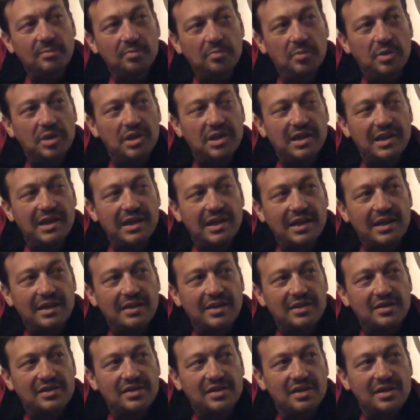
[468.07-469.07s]
But yeah,
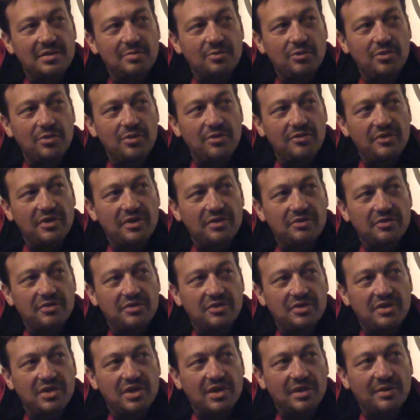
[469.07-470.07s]
that's going to prove
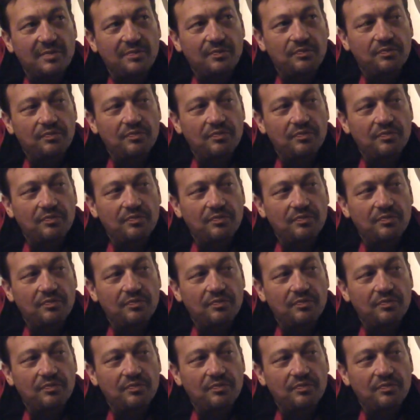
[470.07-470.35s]
interesting.